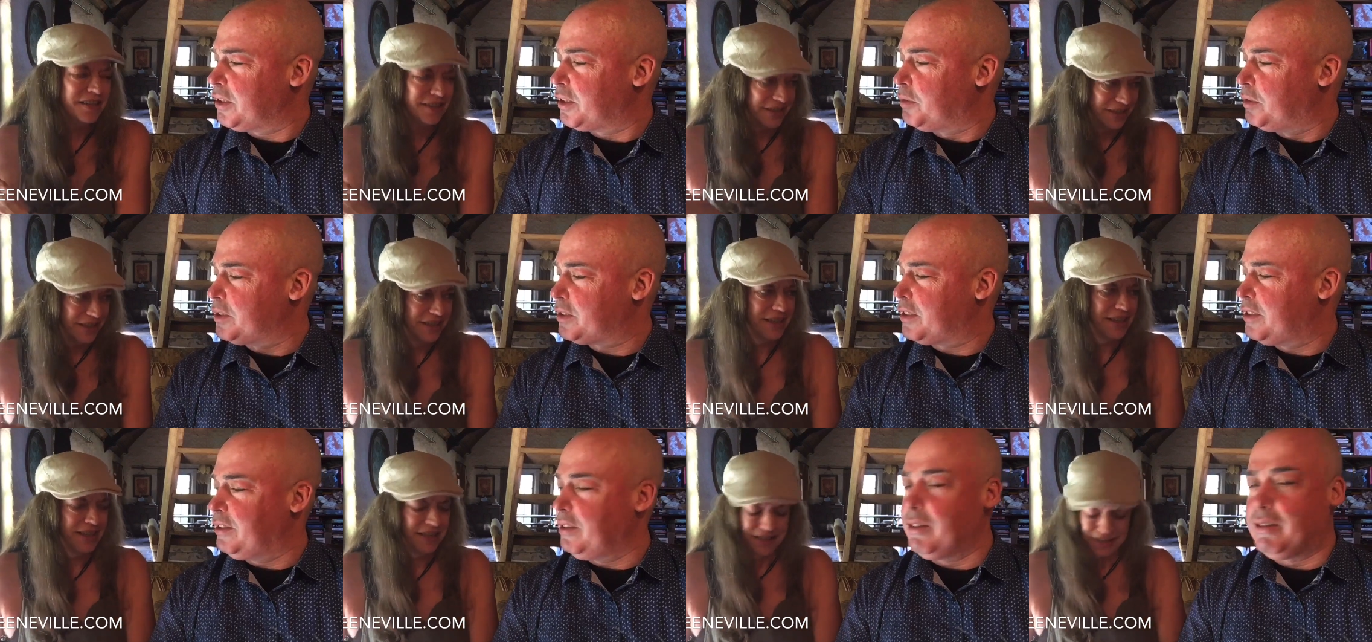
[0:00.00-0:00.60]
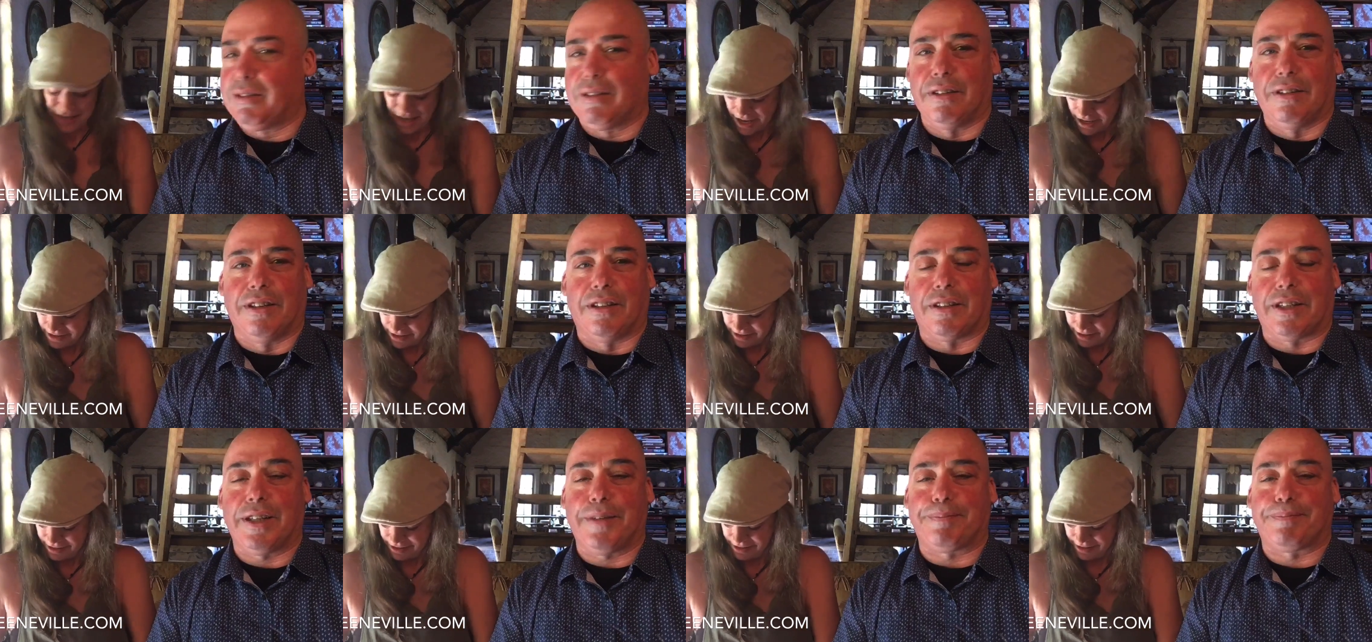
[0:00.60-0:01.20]
Speaker 1: whiskey? Yes.
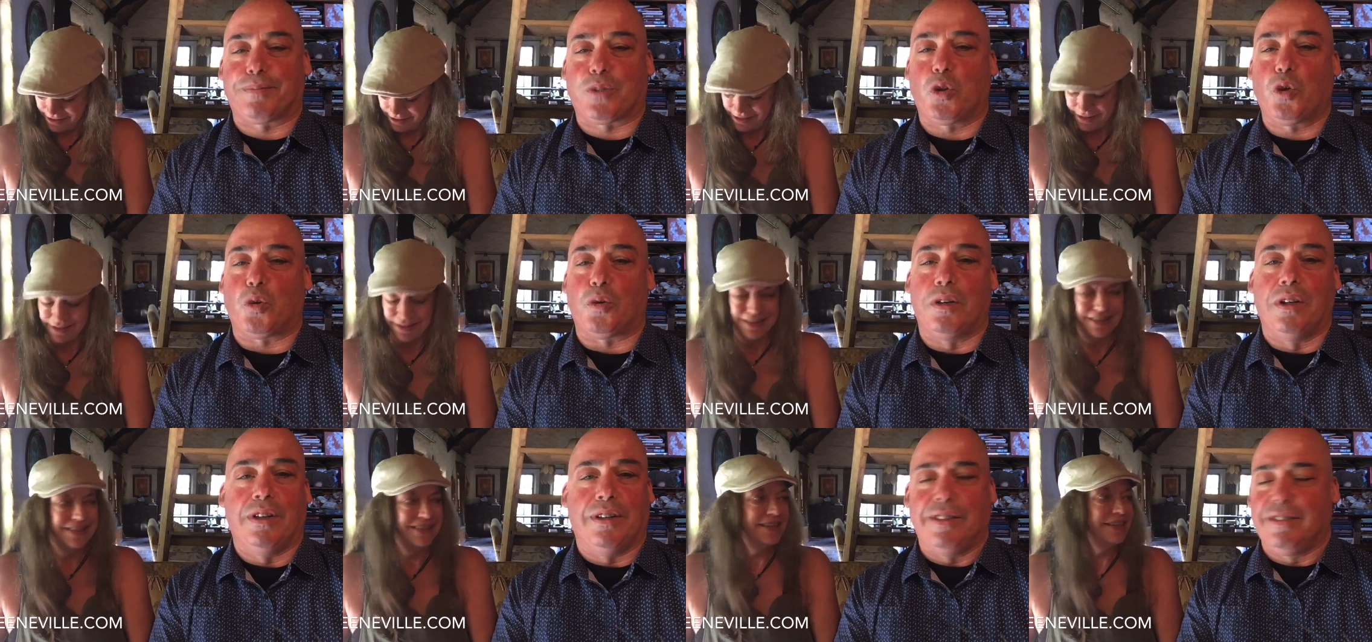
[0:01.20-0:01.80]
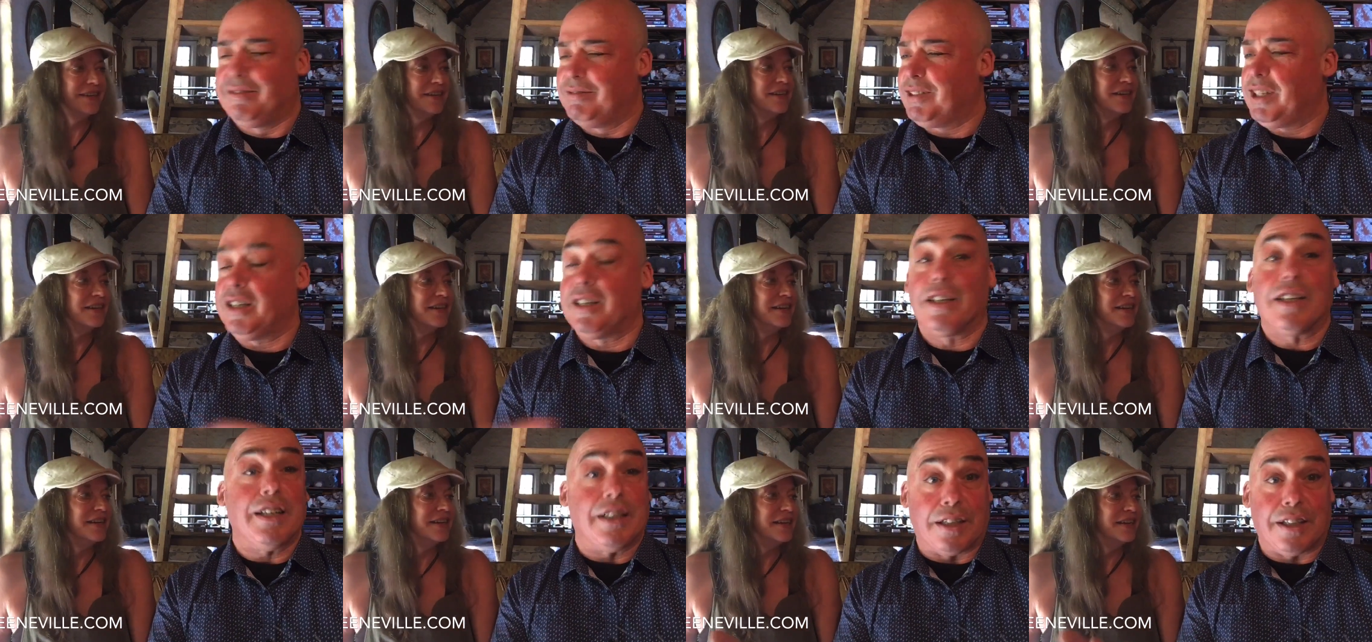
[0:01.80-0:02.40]
Yep. Cool. Yeah.
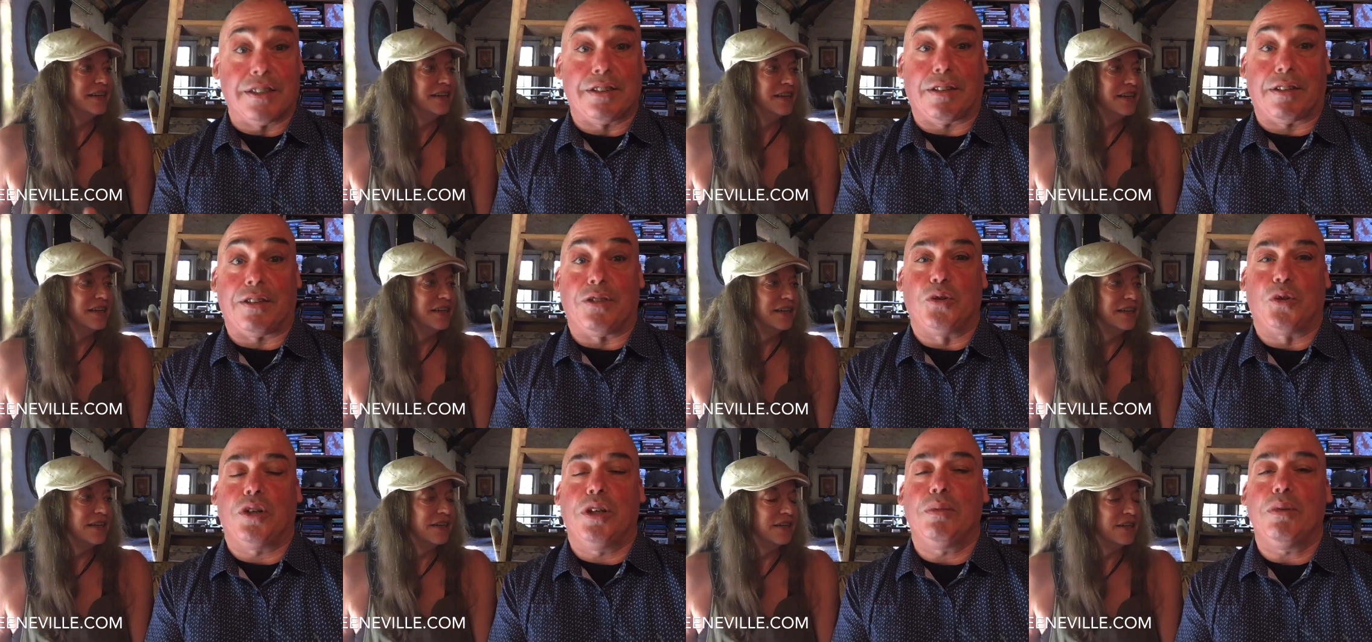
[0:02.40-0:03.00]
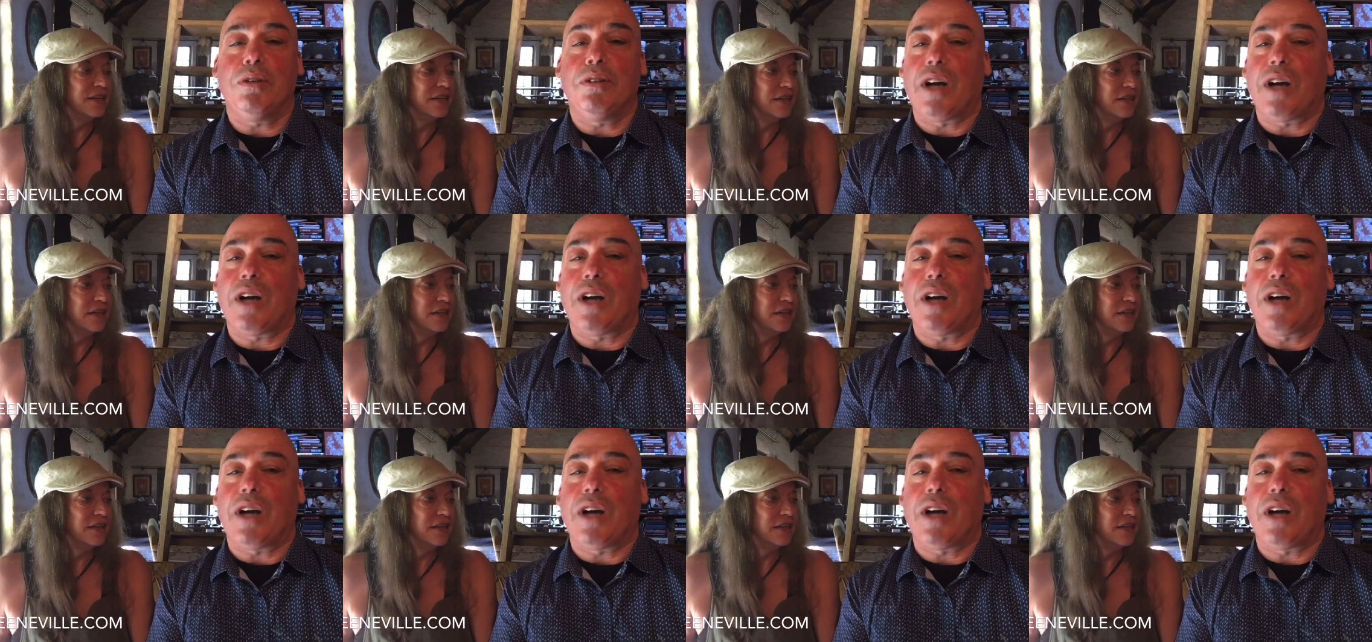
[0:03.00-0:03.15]
Again, is it enjoyable?